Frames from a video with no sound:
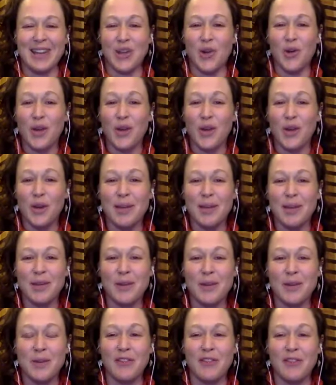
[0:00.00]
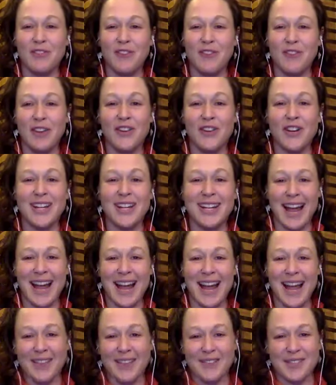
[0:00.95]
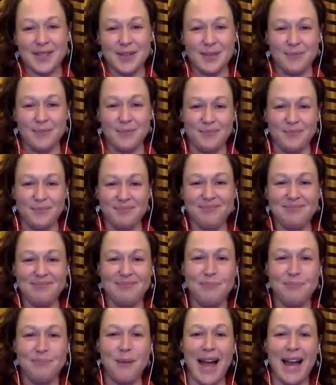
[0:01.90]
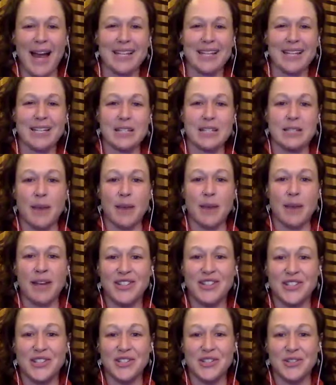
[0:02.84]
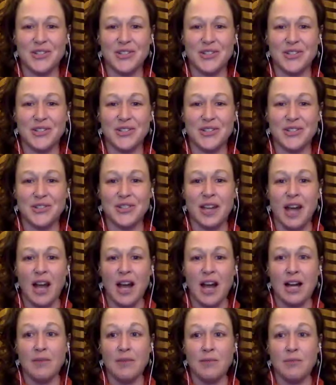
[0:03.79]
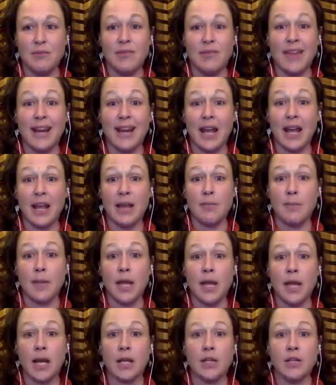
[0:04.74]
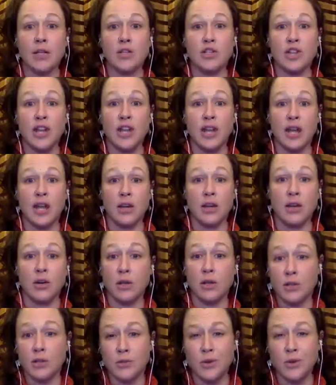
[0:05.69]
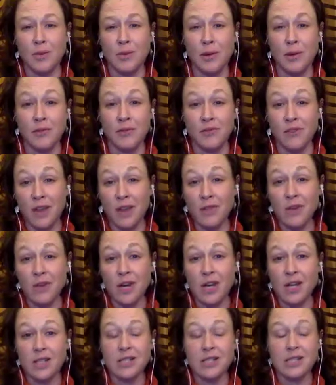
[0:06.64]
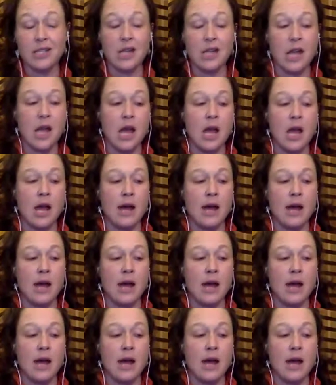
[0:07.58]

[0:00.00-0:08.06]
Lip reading: yoga being one of my favorite. I have some back and spinal issues that I manage, and yoga is one of my favorites.